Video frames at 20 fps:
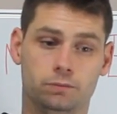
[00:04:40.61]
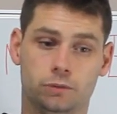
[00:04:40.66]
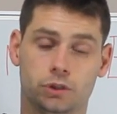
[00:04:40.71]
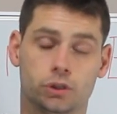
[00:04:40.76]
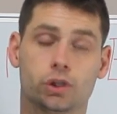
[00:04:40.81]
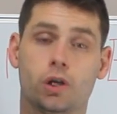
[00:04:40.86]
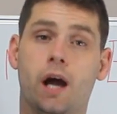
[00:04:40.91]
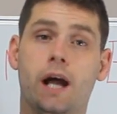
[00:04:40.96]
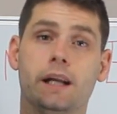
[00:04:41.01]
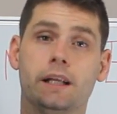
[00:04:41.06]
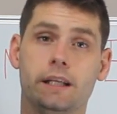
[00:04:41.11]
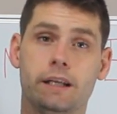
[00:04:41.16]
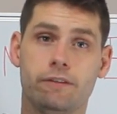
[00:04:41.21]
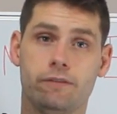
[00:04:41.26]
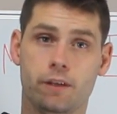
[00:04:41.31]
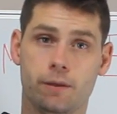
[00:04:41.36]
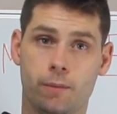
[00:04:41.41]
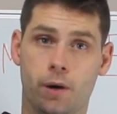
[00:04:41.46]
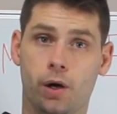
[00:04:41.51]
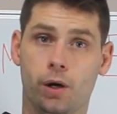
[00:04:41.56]
try and give
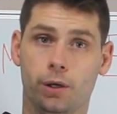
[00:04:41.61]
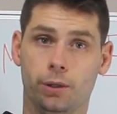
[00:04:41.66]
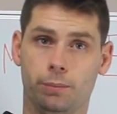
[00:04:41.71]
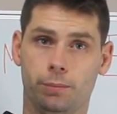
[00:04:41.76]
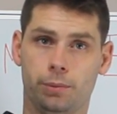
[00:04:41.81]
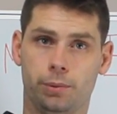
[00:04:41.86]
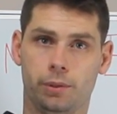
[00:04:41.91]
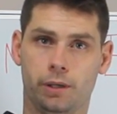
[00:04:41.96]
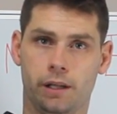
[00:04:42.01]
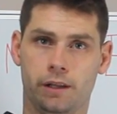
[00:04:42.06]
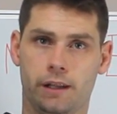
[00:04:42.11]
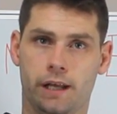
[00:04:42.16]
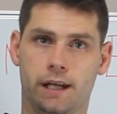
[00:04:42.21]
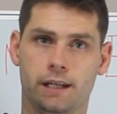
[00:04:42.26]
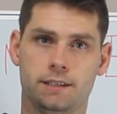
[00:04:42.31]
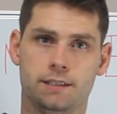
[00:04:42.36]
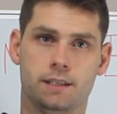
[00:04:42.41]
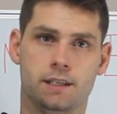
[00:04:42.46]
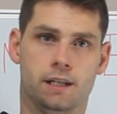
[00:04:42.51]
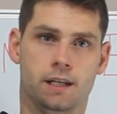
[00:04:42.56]
them hope
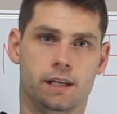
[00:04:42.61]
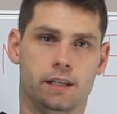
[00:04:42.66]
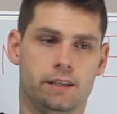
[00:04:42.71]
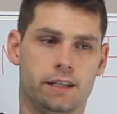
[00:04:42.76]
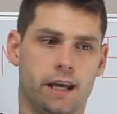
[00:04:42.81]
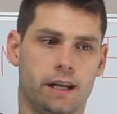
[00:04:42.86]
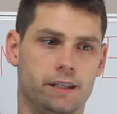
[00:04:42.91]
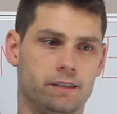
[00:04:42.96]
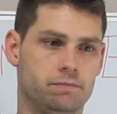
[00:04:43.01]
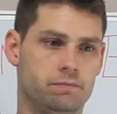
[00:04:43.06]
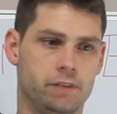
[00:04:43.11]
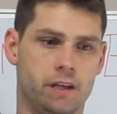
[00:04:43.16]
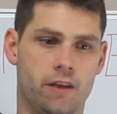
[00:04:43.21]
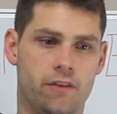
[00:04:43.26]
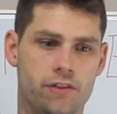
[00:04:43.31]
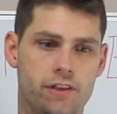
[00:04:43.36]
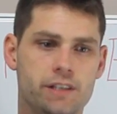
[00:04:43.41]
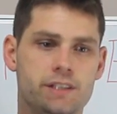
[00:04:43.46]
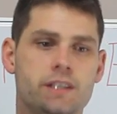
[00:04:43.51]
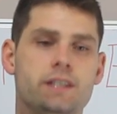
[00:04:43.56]
that
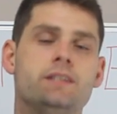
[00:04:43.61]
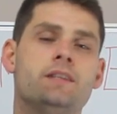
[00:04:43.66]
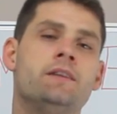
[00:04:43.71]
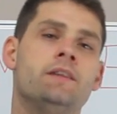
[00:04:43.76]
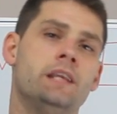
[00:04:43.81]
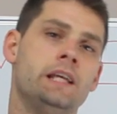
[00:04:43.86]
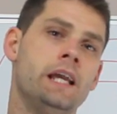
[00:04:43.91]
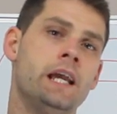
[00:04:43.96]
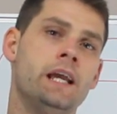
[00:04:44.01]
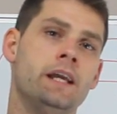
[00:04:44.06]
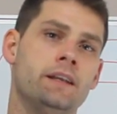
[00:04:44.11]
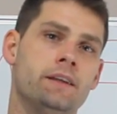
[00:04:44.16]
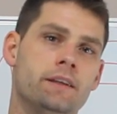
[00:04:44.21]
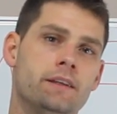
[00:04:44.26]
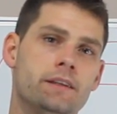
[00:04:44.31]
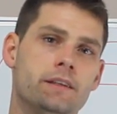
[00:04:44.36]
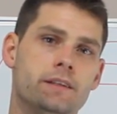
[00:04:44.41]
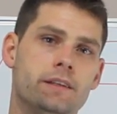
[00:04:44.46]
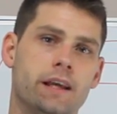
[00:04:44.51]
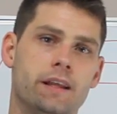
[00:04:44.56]
this isn't the
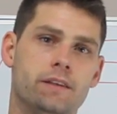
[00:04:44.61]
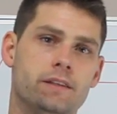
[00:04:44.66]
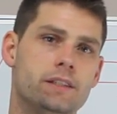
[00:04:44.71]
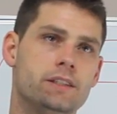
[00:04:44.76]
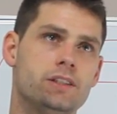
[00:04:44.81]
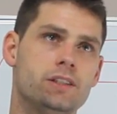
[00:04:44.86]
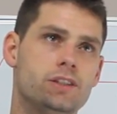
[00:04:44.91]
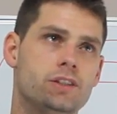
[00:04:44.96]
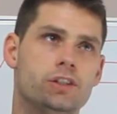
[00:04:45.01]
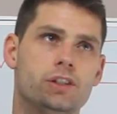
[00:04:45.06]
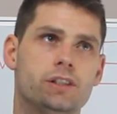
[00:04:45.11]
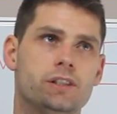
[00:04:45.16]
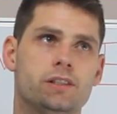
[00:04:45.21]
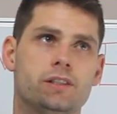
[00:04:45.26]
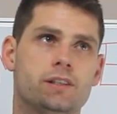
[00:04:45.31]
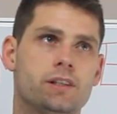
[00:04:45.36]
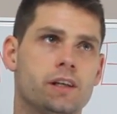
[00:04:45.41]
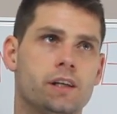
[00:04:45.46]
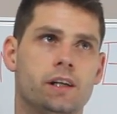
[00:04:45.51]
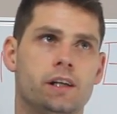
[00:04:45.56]
end, that this is
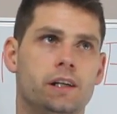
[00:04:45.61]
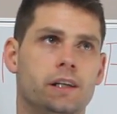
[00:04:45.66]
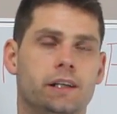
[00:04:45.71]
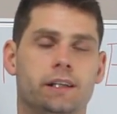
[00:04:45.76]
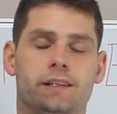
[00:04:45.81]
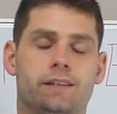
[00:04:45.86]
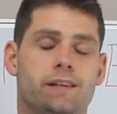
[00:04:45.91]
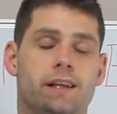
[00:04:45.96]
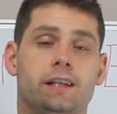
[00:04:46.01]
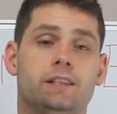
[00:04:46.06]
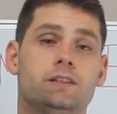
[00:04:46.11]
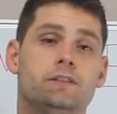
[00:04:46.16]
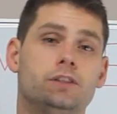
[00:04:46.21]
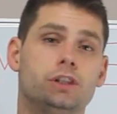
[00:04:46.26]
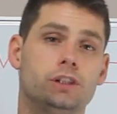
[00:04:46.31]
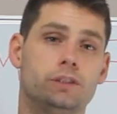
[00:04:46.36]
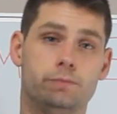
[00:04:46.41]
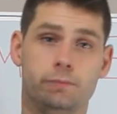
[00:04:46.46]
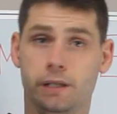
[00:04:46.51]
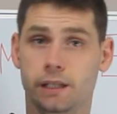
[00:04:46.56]
just, things have
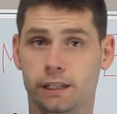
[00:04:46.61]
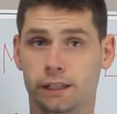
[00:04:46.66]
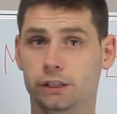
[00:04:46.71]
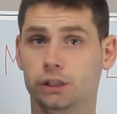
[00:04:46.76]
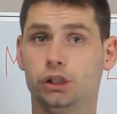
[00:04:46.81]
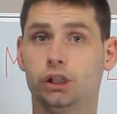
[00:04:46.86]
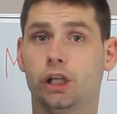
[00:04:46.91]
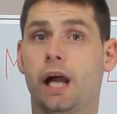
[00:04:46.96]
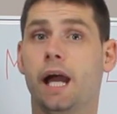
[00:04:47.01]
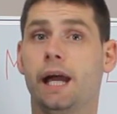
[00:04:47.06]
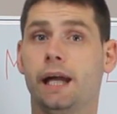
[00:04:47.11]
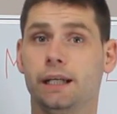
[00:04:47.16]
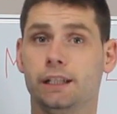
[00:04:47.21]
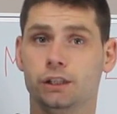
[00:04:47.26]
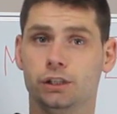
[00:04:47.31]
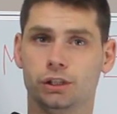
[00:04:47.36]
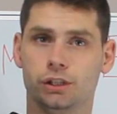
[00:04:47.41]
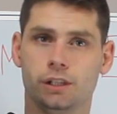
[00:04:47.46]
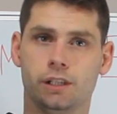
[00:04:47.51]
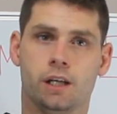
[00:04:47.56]
just merely
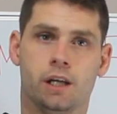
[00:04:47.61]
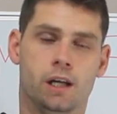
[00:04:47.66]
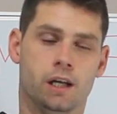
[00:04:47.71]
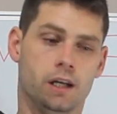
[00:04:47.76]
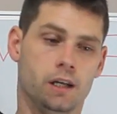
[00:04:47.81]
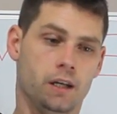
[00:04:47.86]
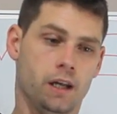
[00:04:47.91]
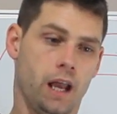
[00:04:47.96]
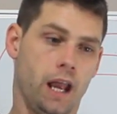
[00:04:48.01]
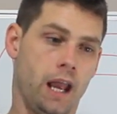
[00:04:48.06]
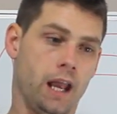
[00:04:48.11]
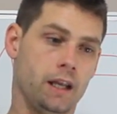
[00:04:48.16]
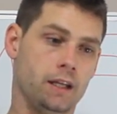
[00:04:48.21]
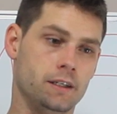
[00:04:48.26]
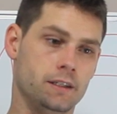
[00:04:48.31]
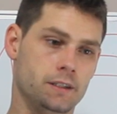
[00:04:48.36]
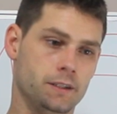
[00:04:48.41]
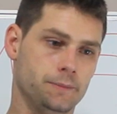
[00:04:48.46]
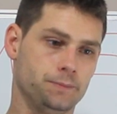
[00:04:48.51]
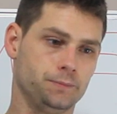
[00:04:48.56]
changed,
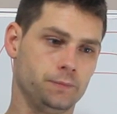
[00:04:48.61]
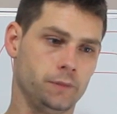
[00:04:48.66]
and